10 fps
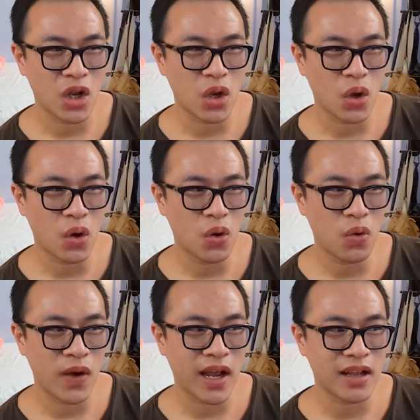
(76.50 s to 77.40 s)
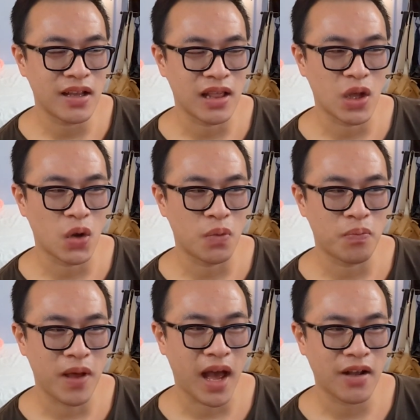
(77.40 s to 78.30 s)
no way to
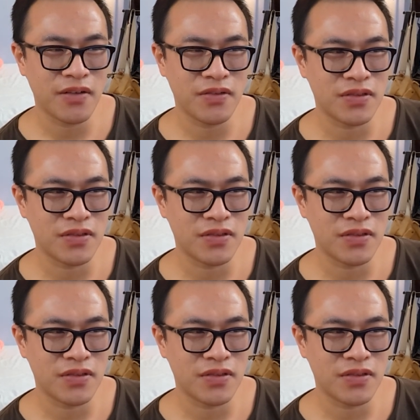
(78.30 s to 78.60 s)
load back